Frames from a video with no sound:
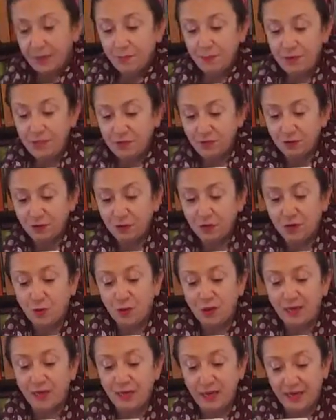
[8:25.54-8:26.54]
But just for
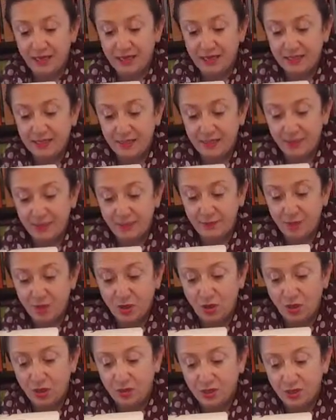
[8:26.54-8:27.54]
quick and ease, I'm
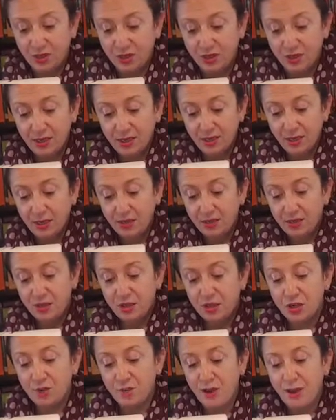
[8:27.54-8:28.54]
not.
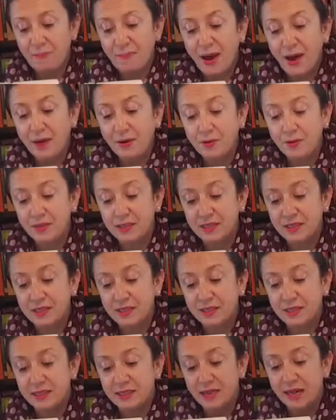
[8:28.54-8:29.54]
Doing my backwards
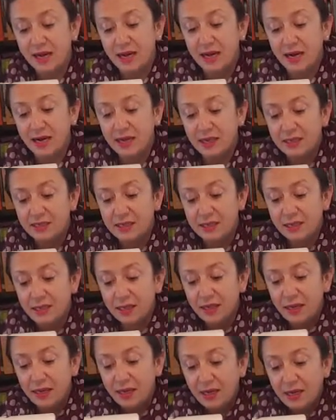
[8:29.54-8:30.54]
to start,
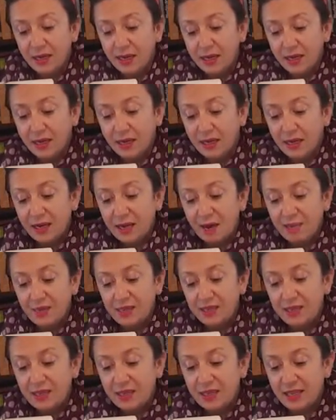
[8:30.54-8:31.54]

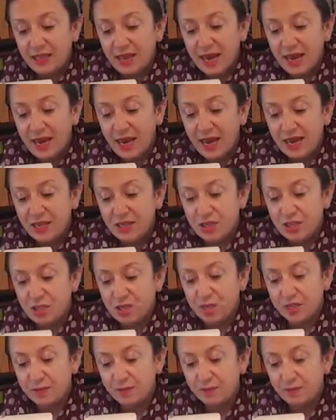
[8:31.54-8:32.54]
coming to the edge.
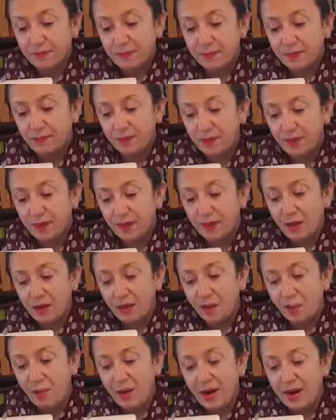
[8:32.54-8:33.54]

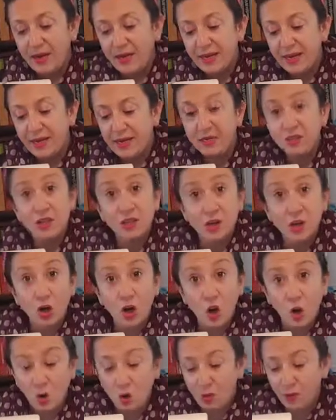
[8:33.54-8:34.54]
When I get to the
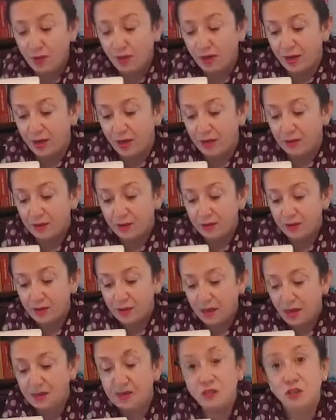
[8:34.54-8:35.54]
corner,
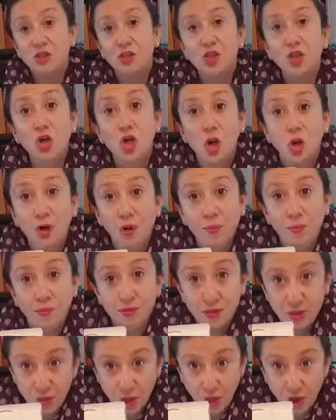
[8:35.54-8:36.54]
I stop,
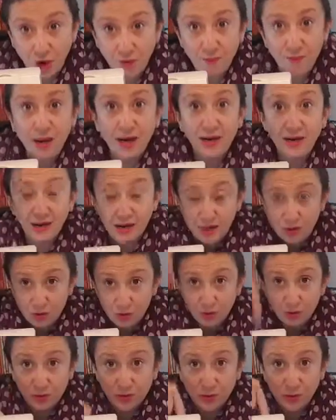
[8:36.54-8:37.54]
turn my
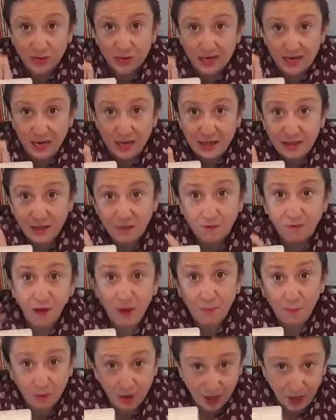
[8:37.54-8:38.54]
needle so it's in the
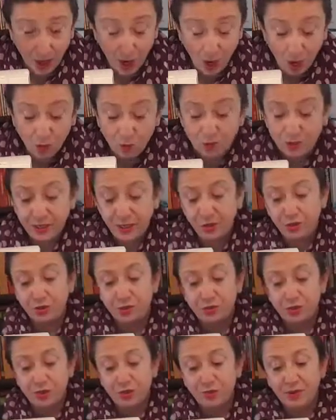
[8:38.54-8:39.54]
fabric, holding
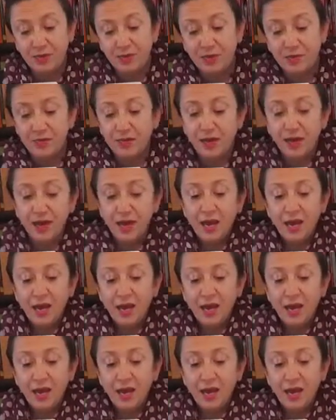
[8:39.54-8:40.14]
on to it.